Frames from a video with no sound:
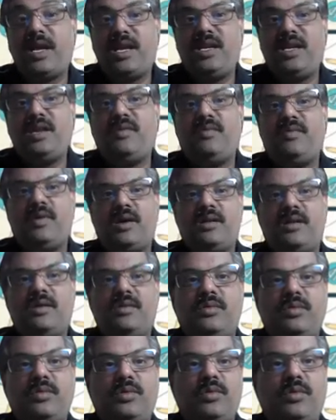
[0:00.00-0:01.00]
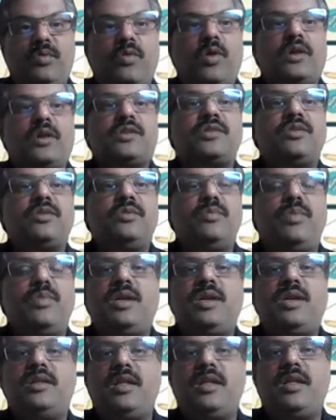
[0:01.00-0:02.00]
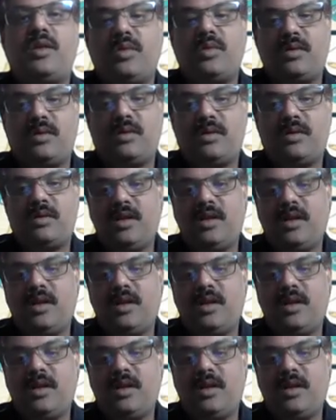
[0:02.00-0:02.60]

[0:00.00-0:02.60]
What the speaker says: anyone who wants to build their own